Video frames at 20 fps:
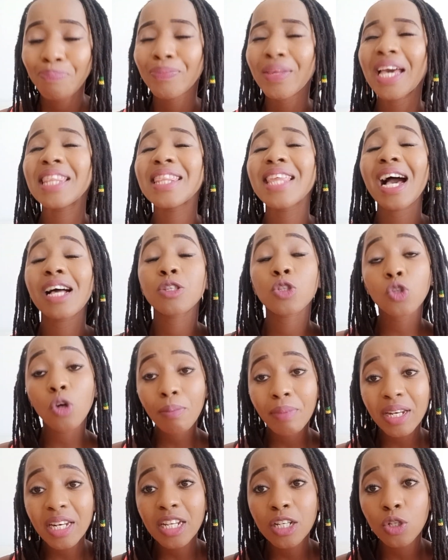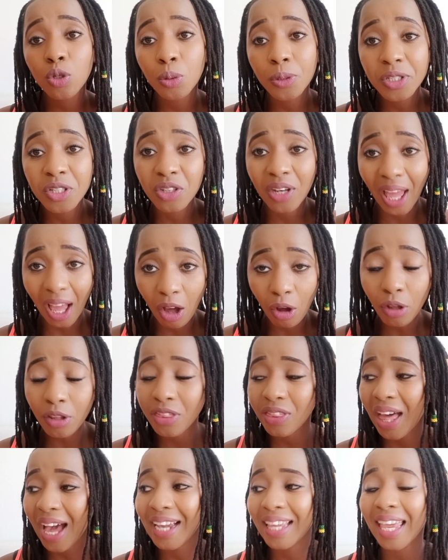and there are so many tools now
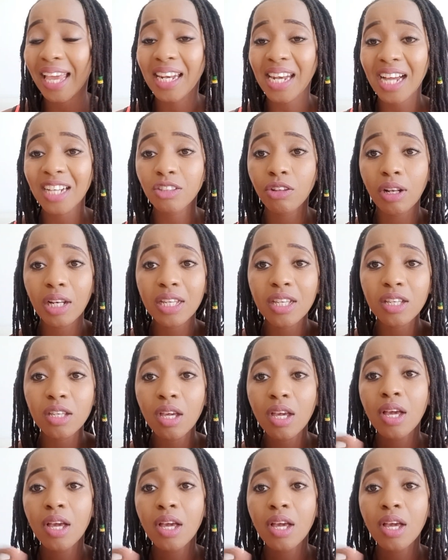that can actually